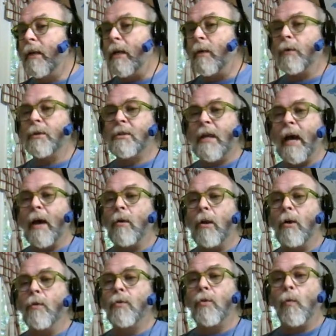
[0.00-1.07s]
It will
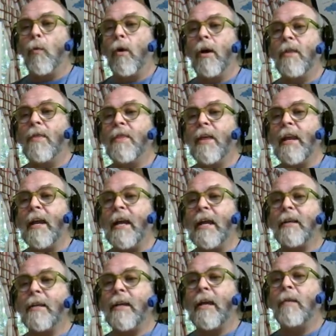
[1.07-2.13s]
download the one that
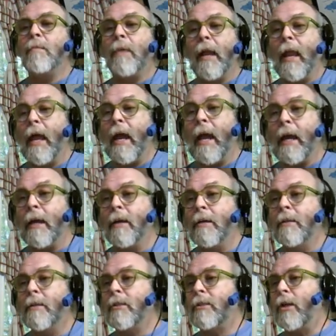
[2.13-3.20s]
it can play.
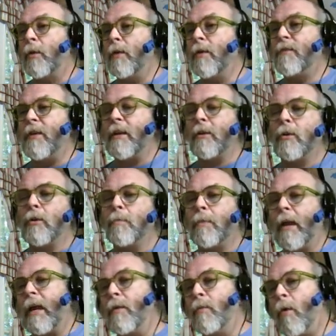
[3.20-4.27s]
So if it could
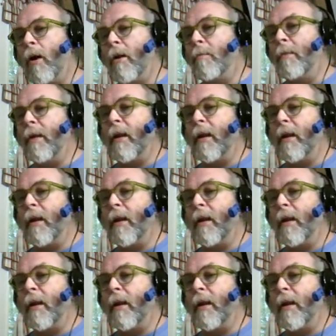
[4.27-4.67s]
play one